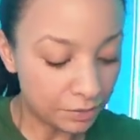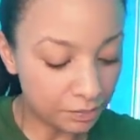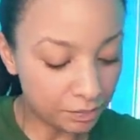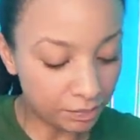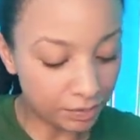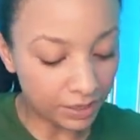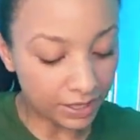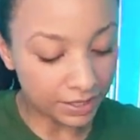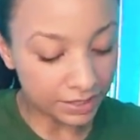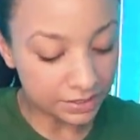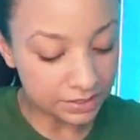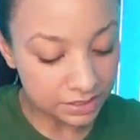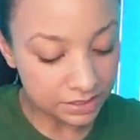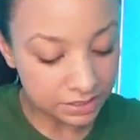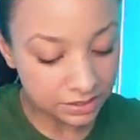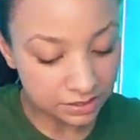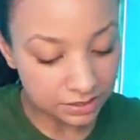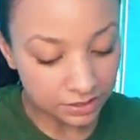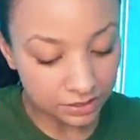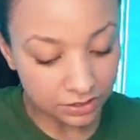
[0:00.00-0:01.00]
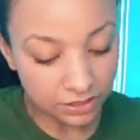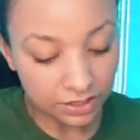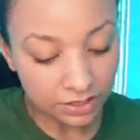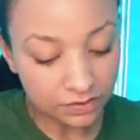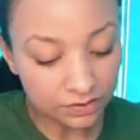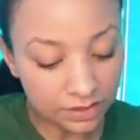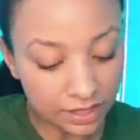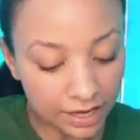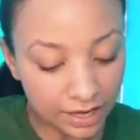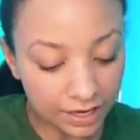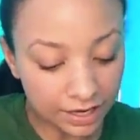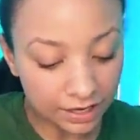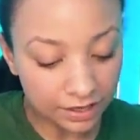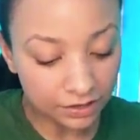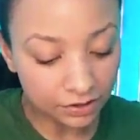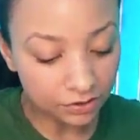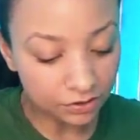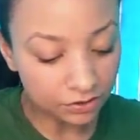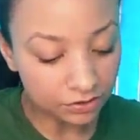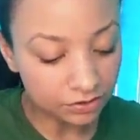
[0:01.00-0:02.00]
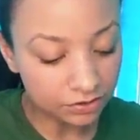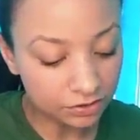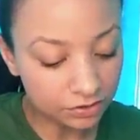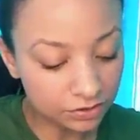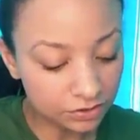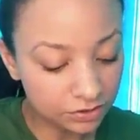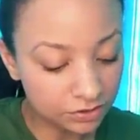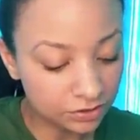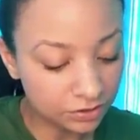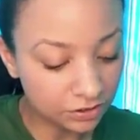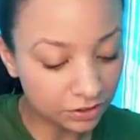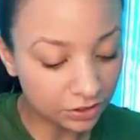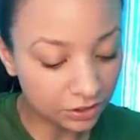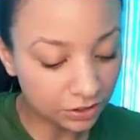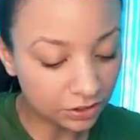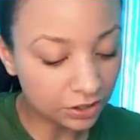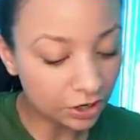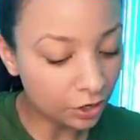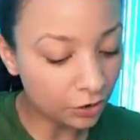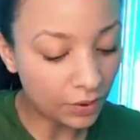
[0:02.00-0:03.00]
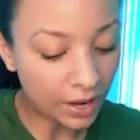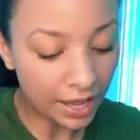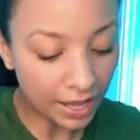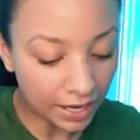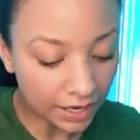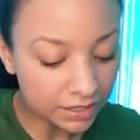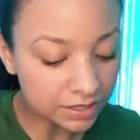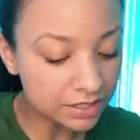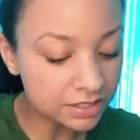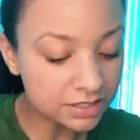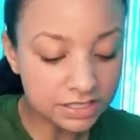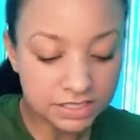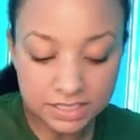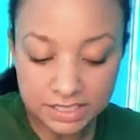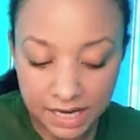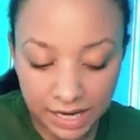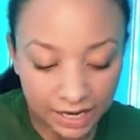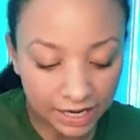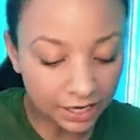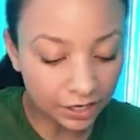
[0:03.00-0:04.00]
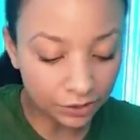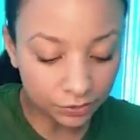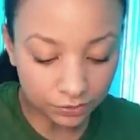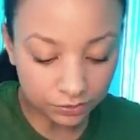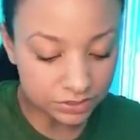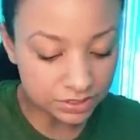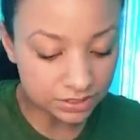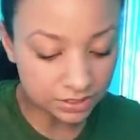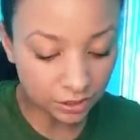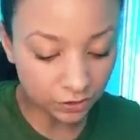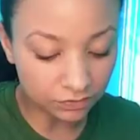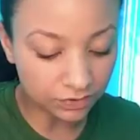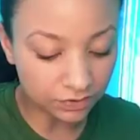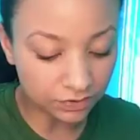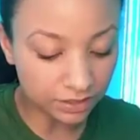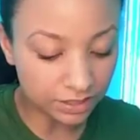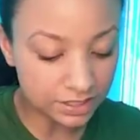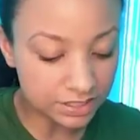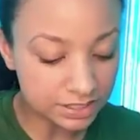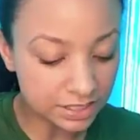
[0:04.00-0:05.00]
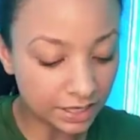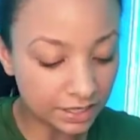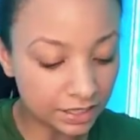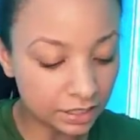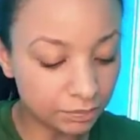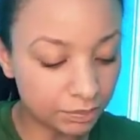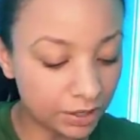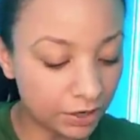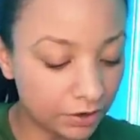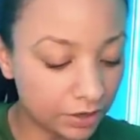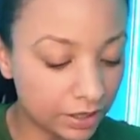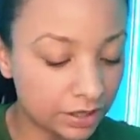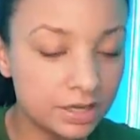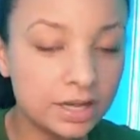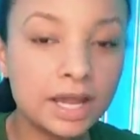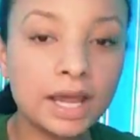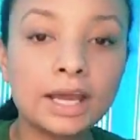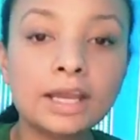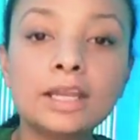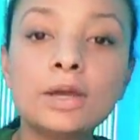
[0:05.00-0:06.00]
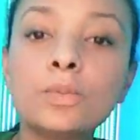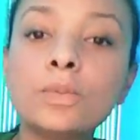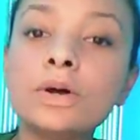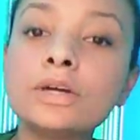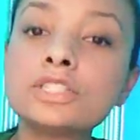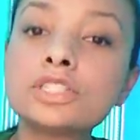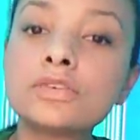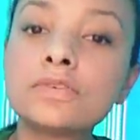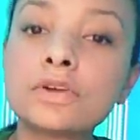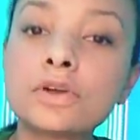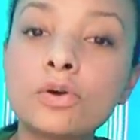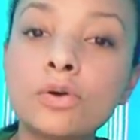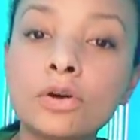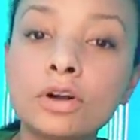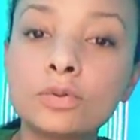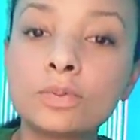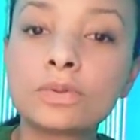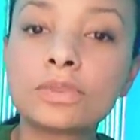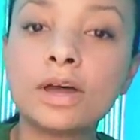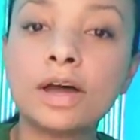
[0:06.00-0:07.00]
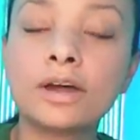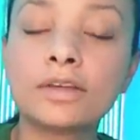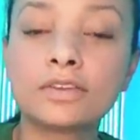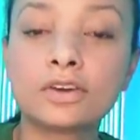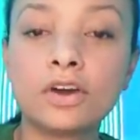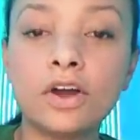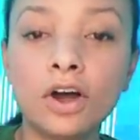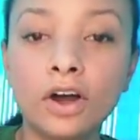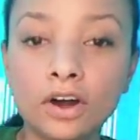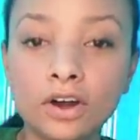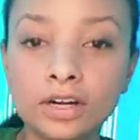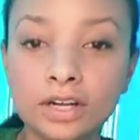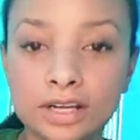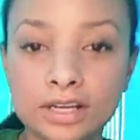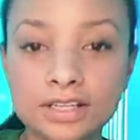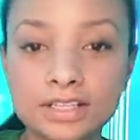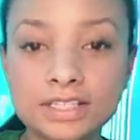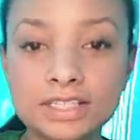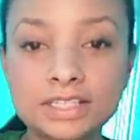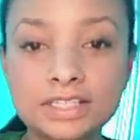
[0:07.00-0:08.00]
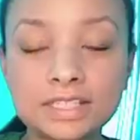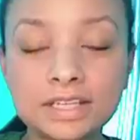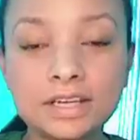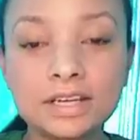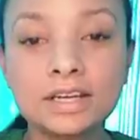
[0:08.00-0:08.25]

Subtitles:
But they, you know, had this sound, they're really excited about it, and they want to record with other artists.